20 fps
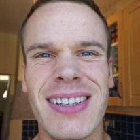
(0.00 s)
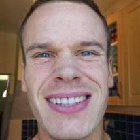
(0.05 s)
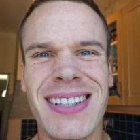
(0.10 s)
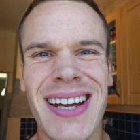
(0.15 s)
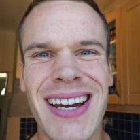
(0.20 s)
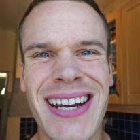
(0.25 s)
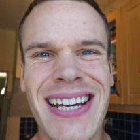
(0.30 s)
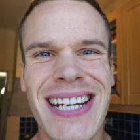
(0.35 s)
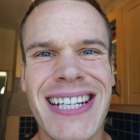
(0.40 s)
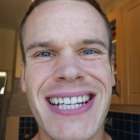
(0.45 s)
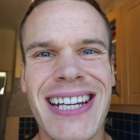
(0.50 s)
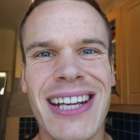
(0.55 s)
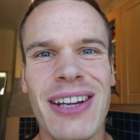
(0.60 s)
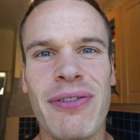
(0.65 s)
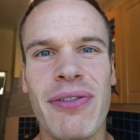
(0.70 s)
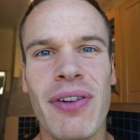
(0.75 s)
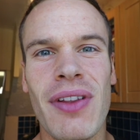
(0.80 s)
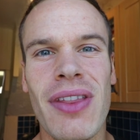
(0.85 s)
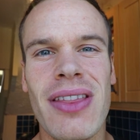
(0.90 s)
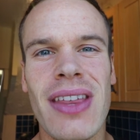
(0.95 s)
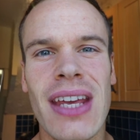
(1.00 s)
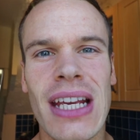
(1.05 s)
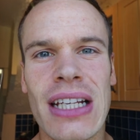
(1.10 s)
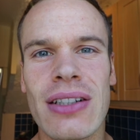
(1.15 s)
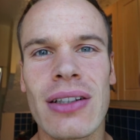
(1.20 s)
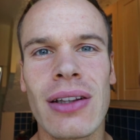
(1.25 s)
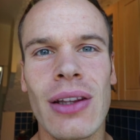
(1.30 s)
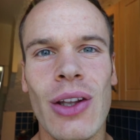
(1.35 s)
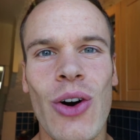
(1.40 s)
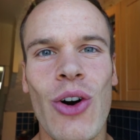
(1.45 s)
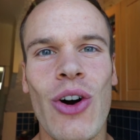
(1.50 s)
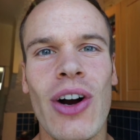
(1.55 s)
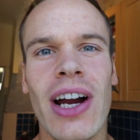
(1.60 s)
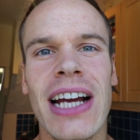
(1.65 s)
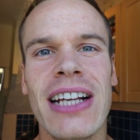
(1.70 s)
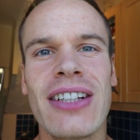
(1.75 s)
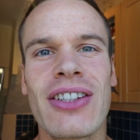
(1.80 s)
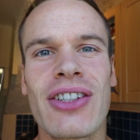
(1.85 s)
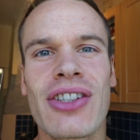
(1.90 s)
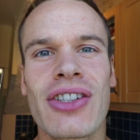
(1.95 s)
Dieting for this long
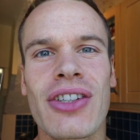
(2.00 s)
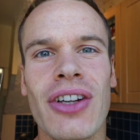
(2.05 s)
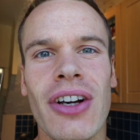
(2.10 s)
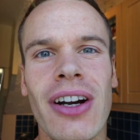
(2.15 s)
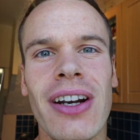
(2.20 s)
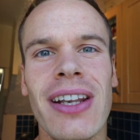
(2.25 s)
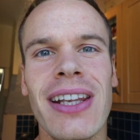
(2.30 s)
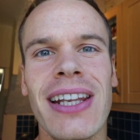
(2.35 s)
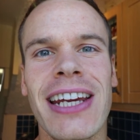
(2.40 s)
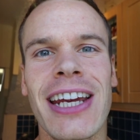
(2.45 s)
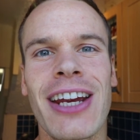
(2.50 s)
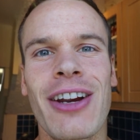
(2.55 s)
has certainly